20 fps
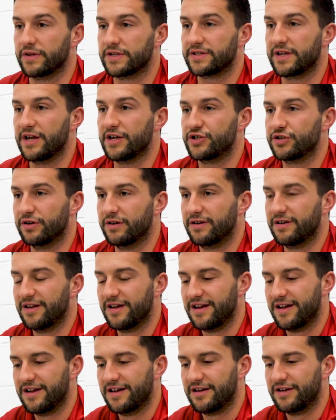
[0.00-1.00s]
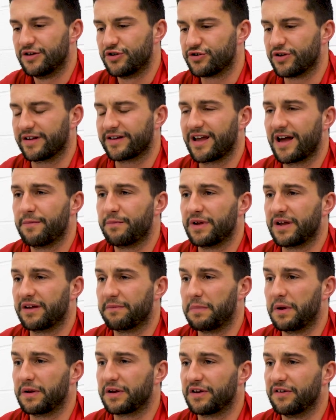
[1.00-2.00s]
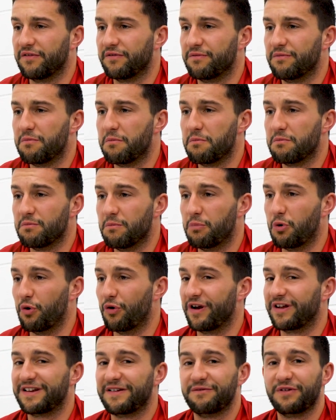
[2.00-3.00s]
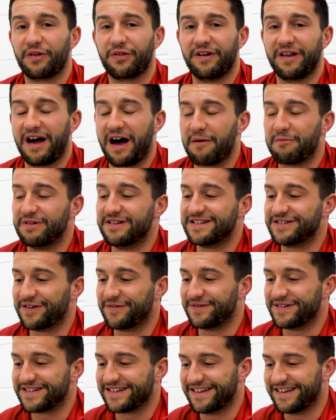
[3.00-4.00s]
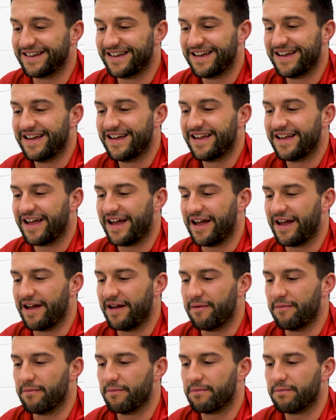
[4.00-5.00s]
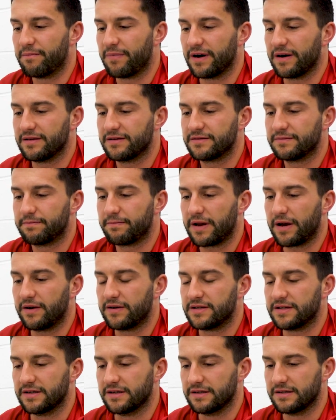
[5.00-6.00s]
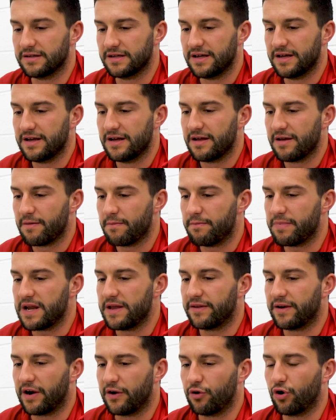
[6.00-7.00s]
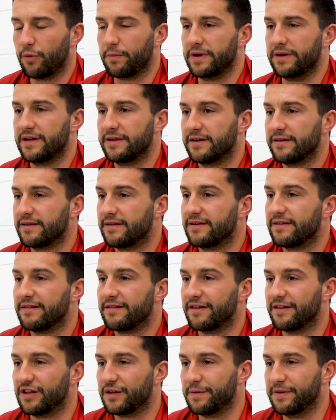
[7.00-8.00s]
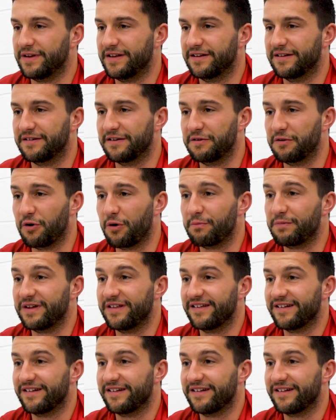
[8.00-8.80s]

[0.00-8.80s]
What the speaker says: the session. So it can be a bit boring if nothing happens, obviously. But better to be there and not be needed than to be needed and not be